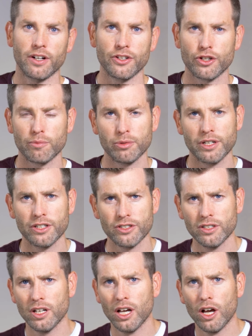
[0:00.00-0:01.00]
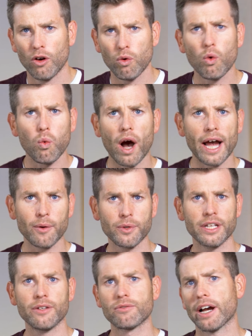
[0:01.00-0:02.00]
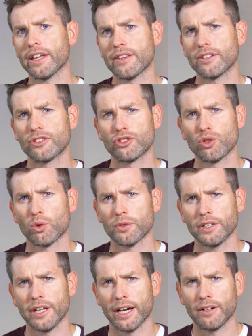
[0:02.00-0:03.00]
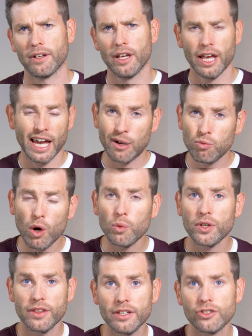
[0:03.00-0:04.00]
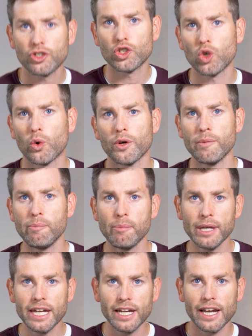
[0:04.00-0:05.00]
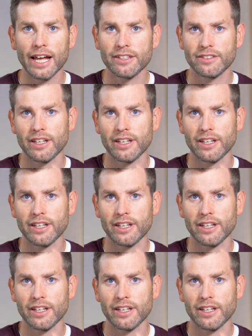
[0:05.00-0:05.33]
interpretation. Well, why would he write this story down? And what would this story mean as